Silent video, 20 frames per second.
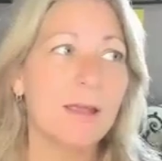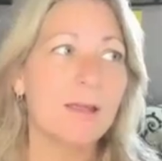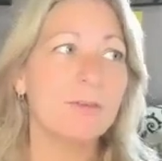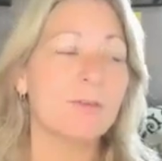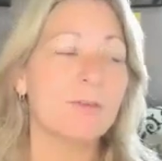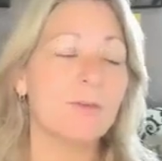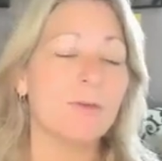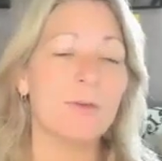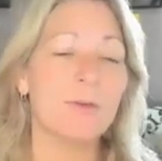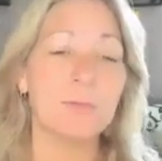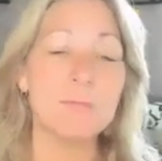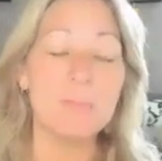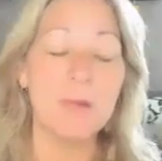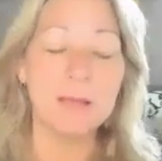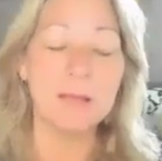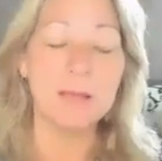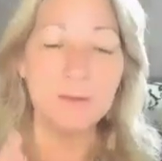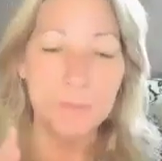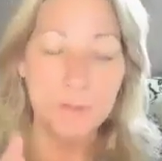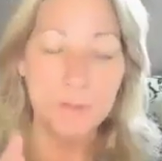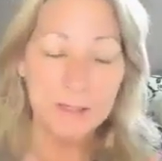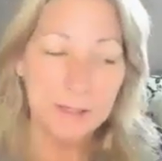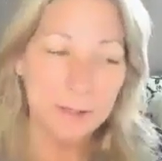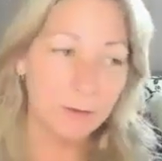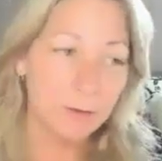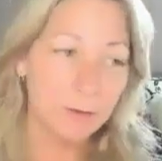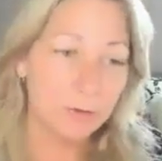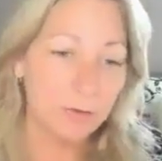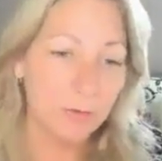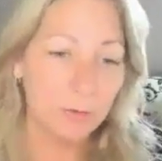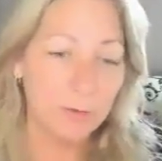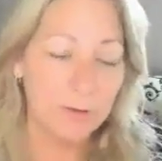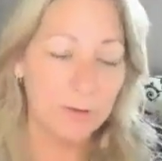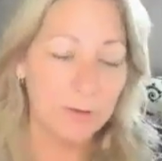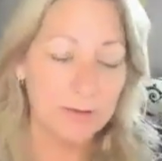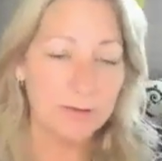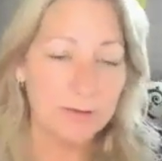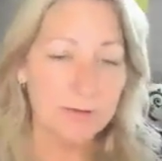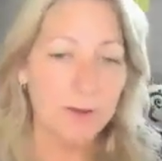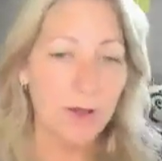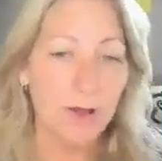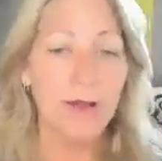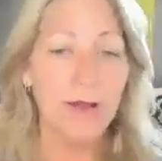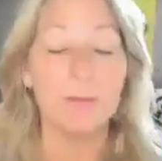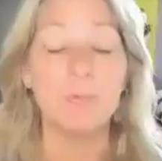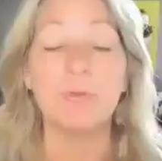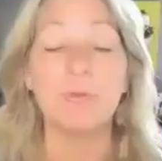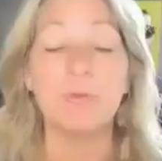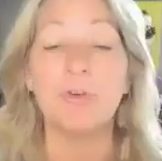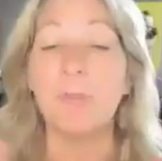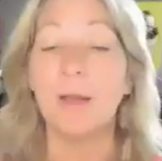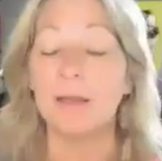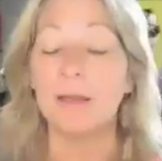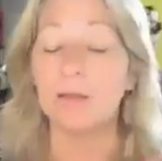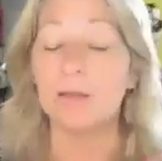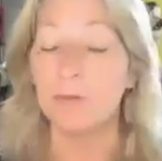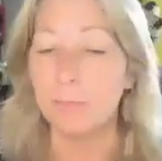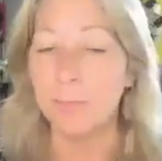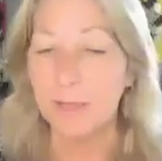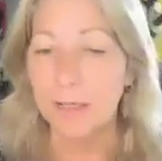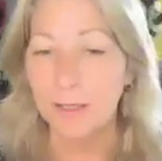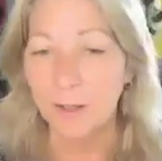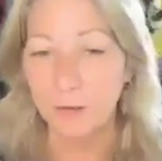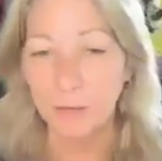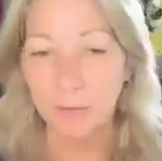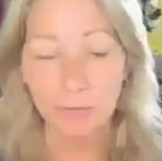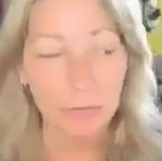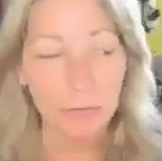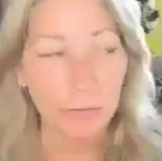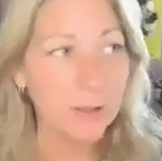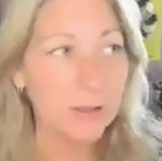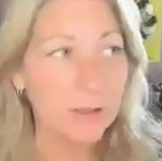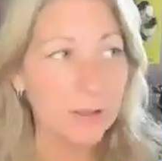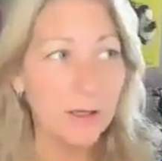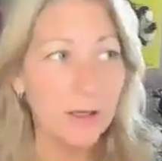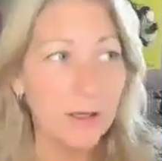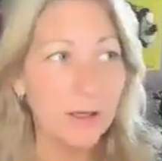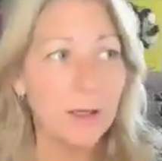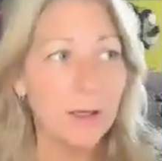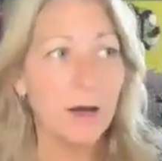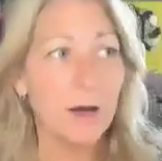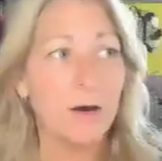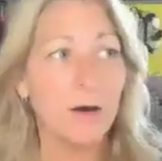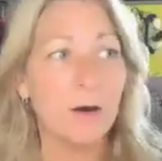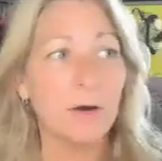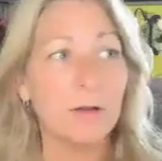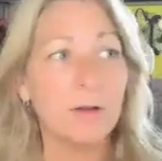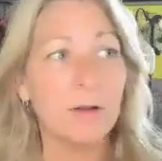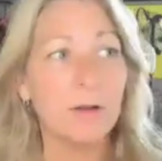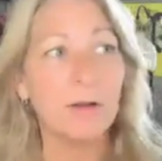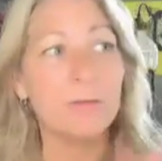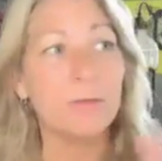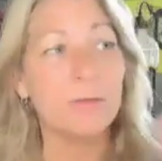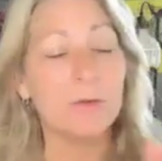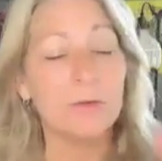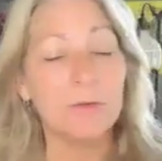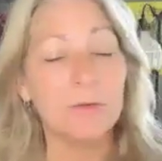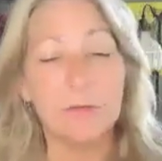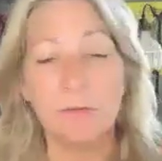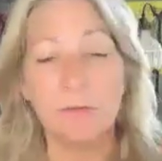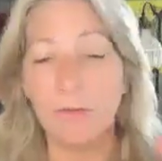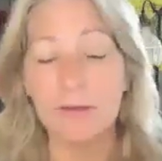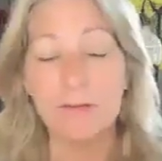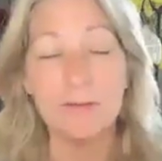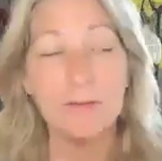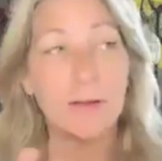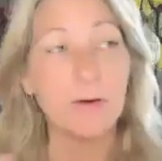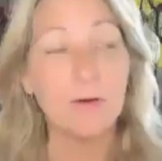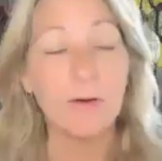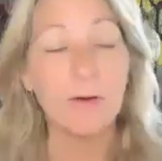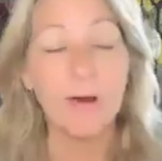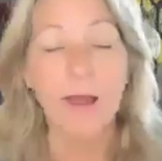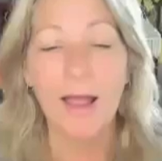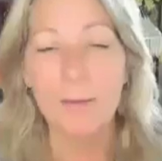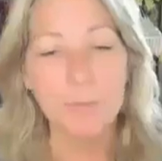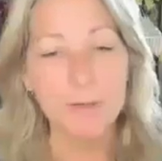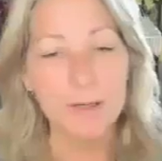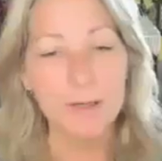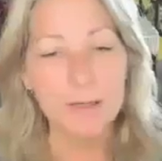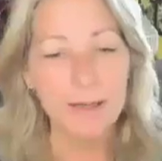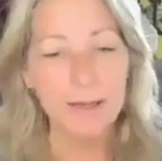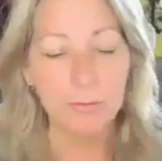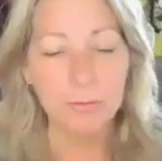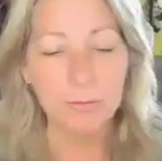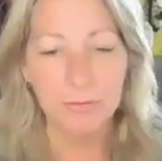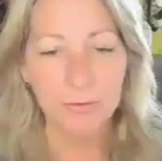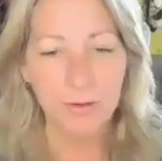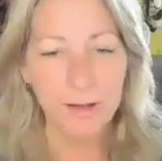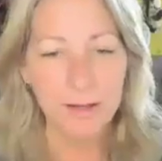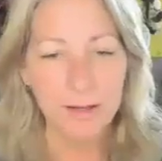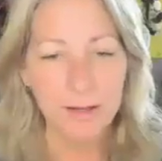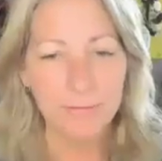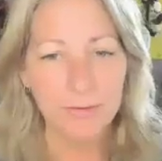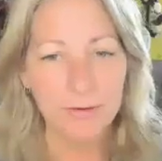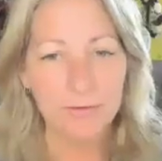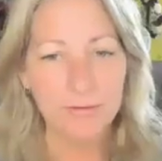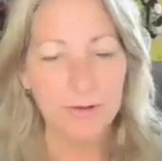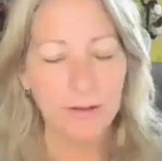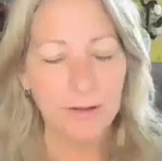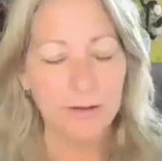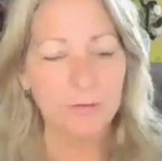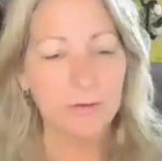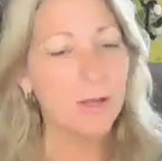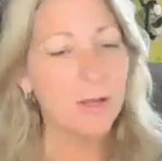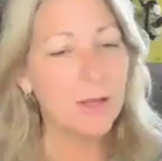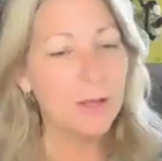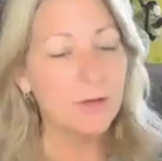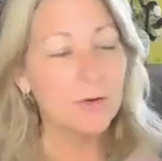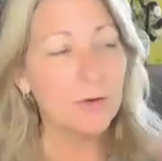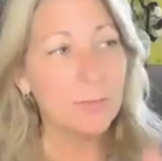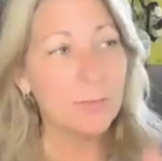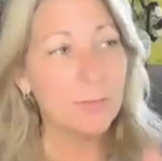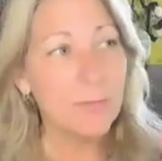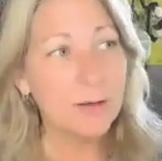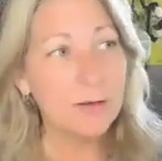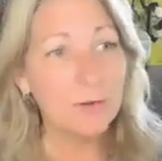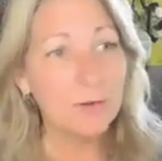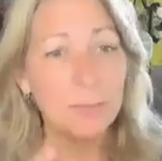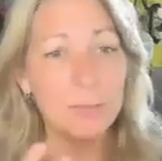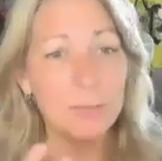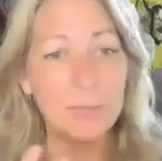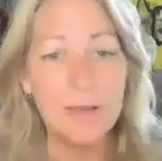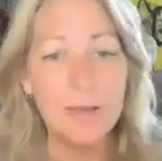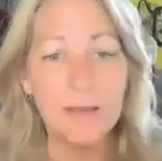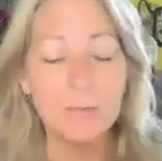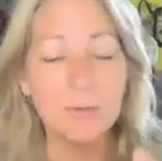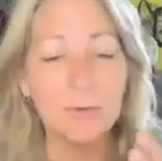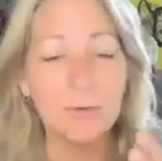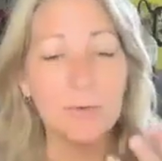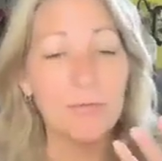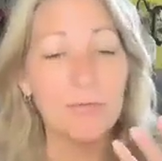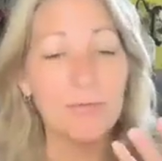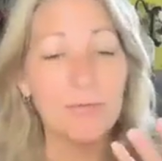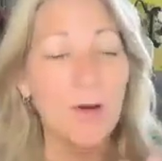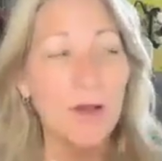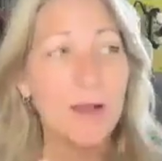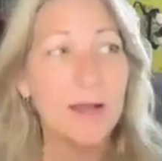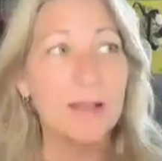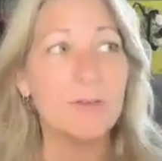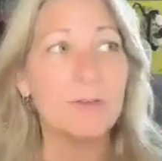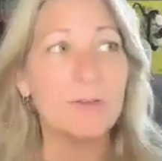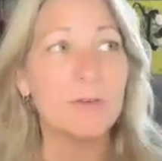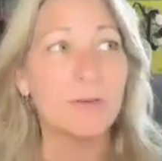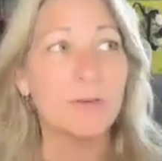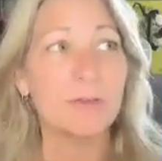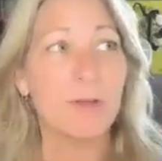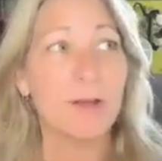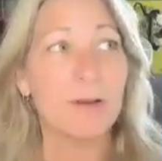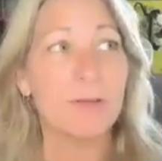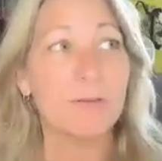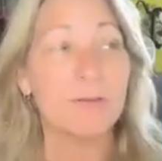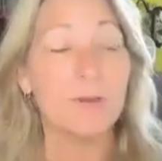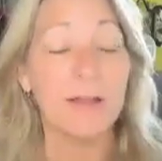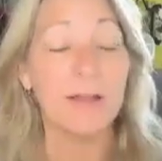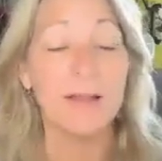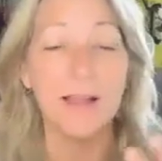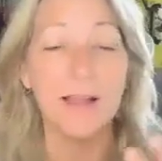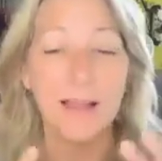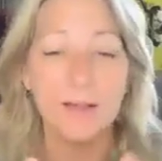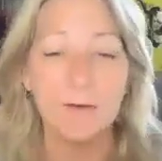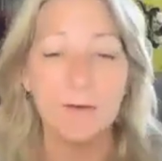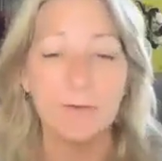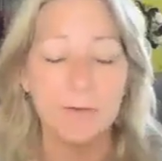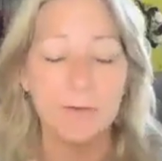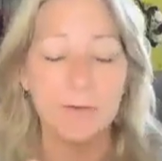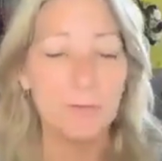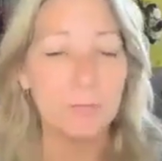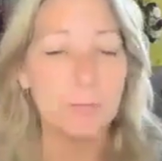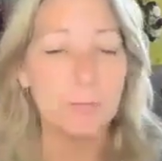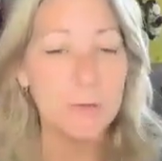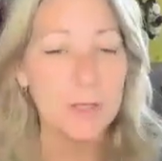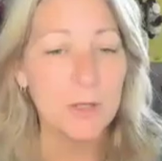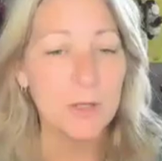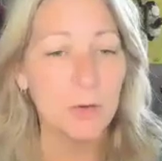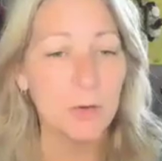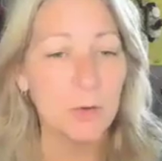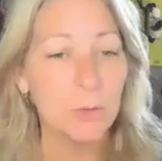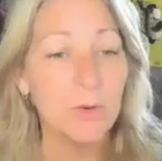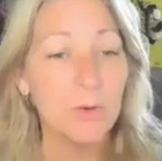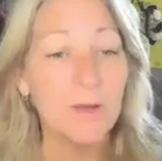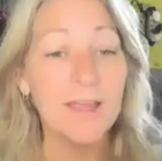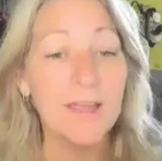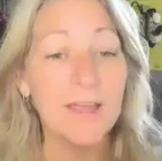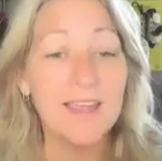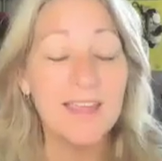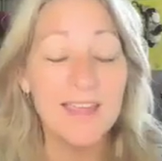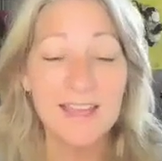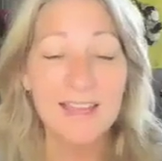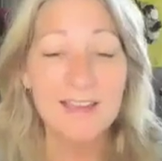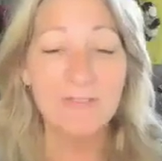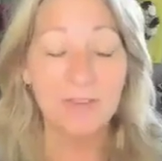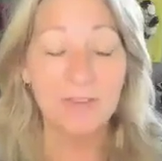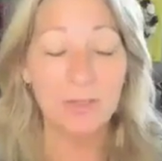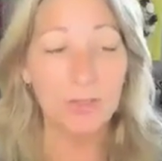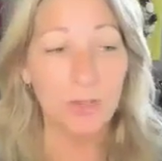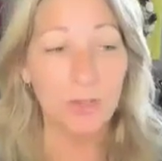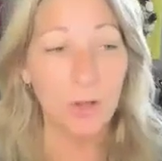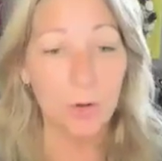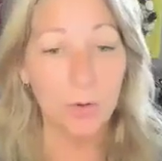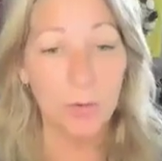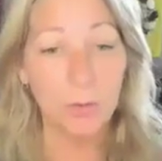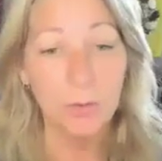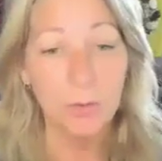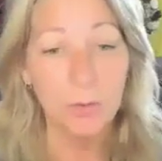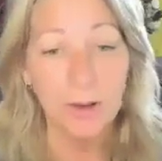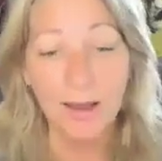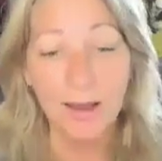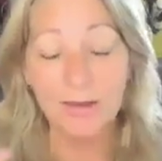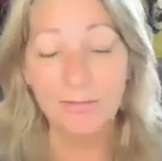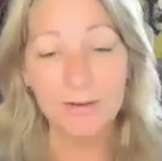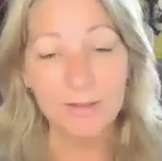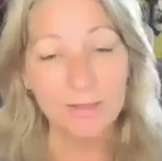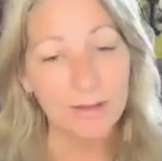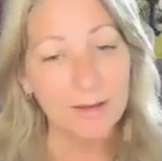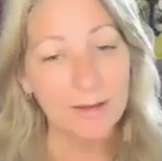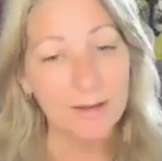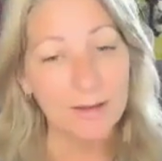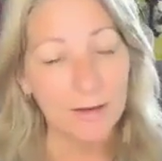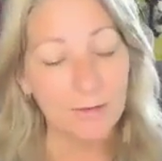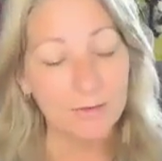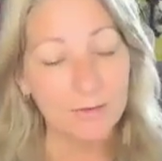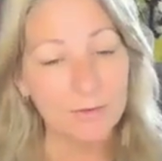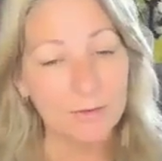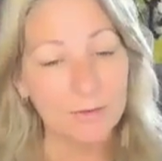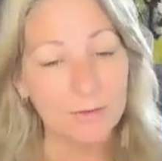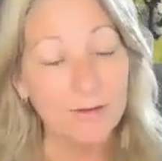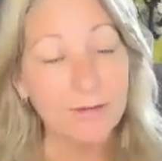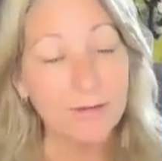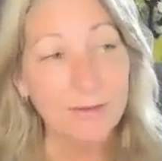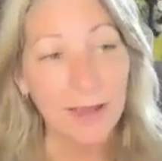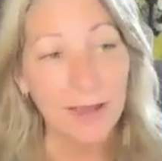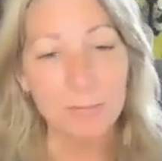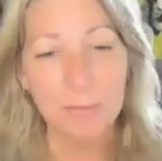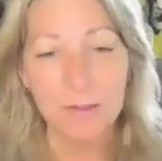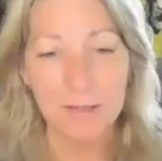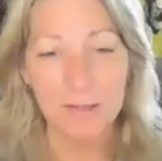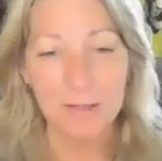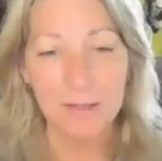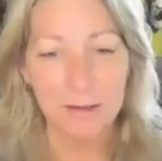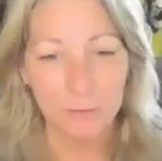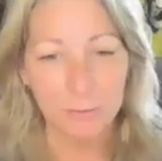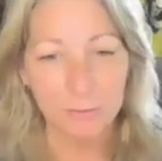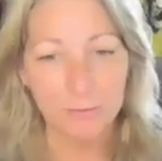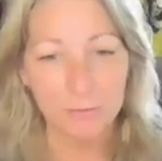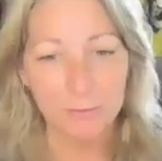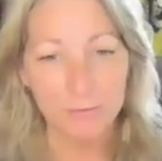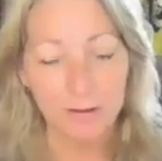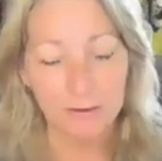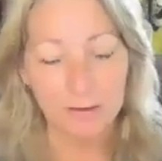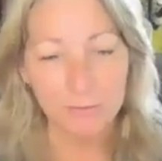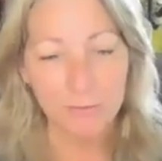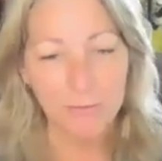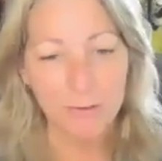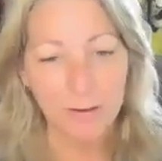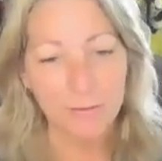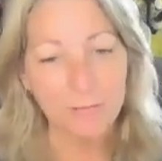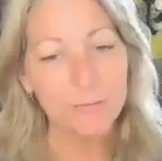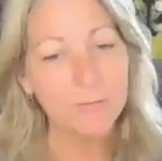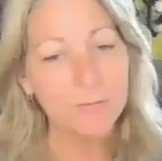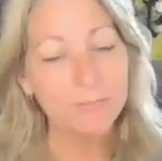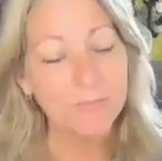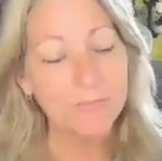So you're meant to be here during these times. You're meant to be here during all of the things that are happening outside of ourselves. You're meant to be able to find yourself and let yourself be you, even though everything else is happening outside of self.